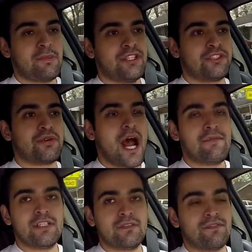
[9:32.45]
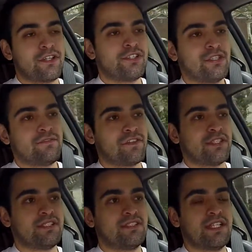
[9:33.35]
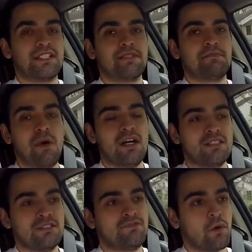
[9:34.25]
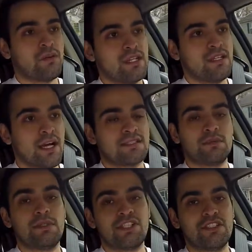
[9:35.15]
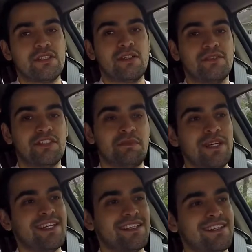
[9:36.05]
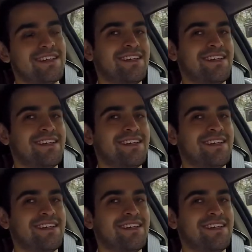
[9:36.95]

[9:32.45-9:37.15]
me driving diversion for six months for the exhibition of speed.